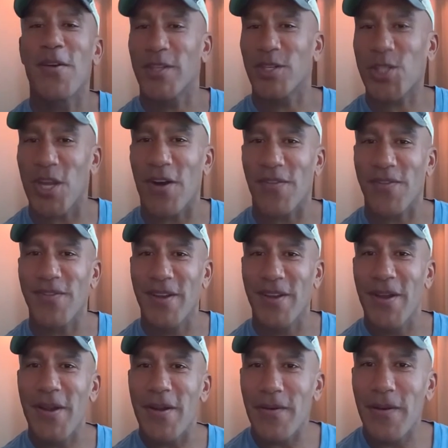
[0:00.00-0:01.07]
to be on the shelf,
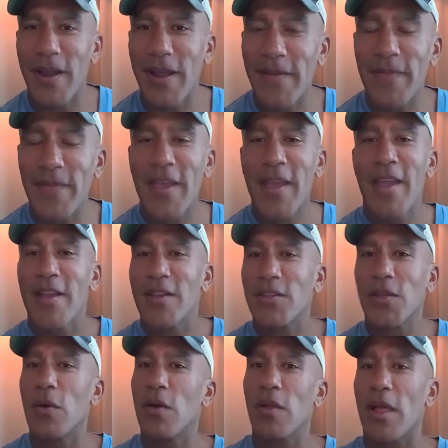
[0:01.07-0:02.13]
right?
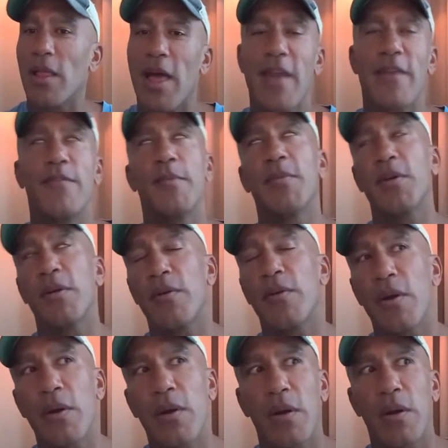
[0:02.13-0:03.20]
So a lot of them
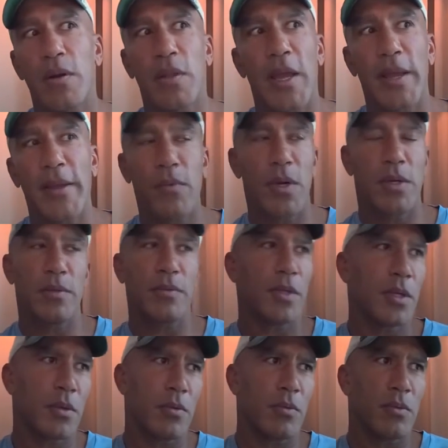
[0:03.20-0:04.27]
are, are, are like, well,
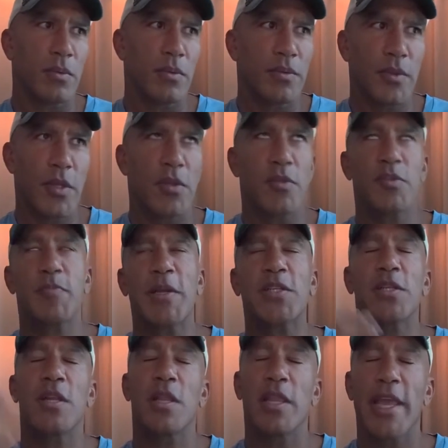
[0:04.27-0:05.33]
you know, the,
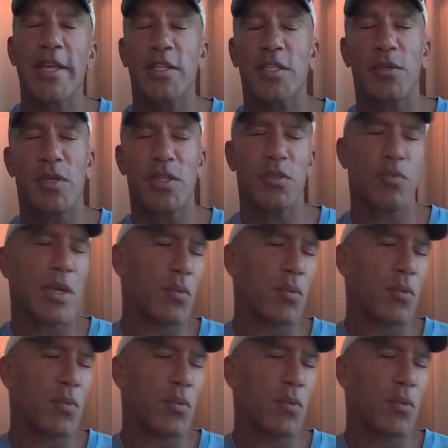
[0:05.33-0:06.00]
especially the legacy ones.